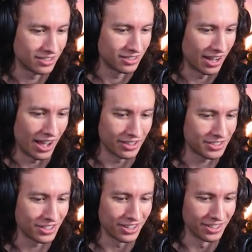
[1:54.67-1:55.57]
Alex,
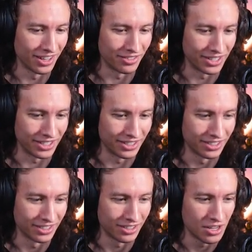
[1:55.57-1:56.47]
you're gonna love it.
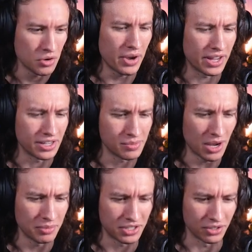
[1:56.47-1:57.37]
Wait, his
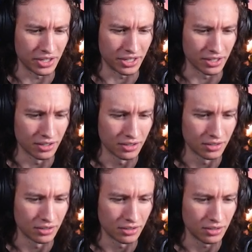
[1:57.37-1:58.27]
mom's still here.
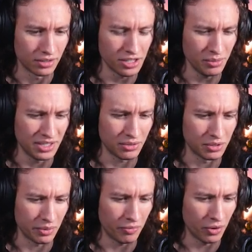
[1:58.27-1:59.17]
This means it was
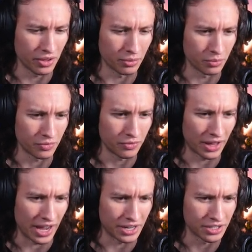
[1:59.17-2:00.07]
before the
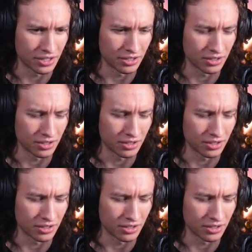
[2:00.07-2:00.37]
Flash.